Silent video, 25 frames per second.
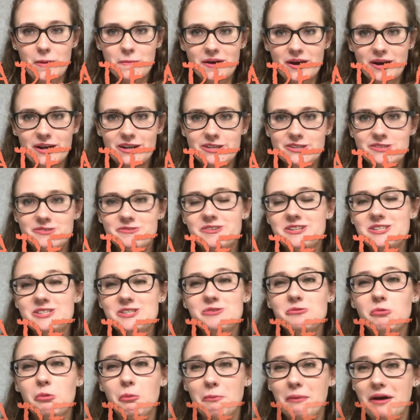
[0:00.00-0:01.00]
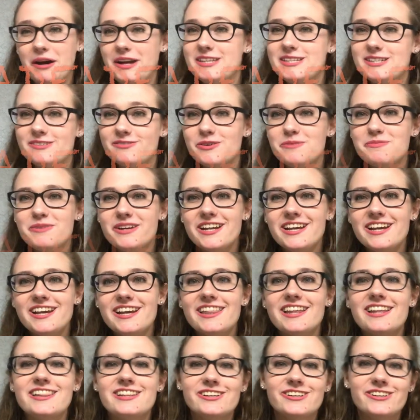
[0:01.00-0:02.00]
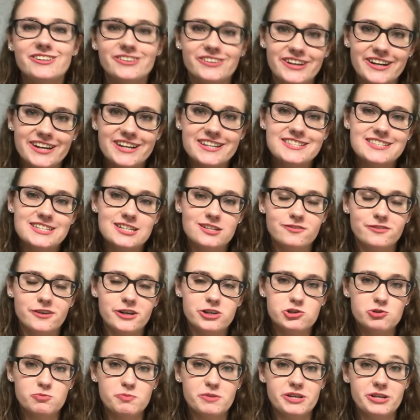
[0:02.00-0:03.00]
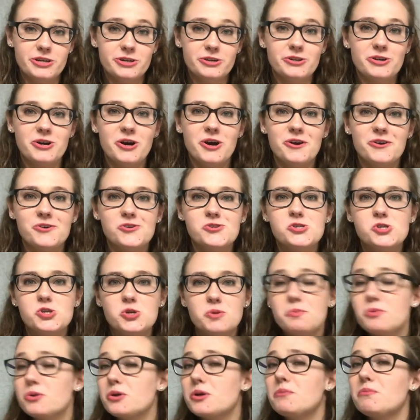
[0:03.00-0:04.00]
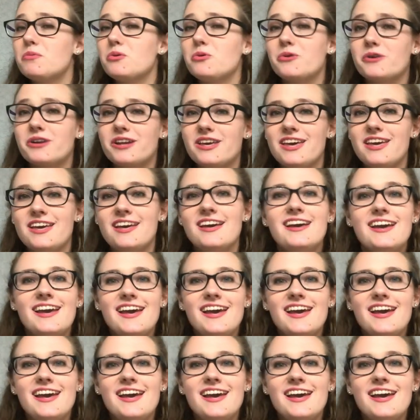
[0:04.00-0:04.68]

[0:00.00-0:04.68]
I just want to remind everybody that their grades their freshman year are super important.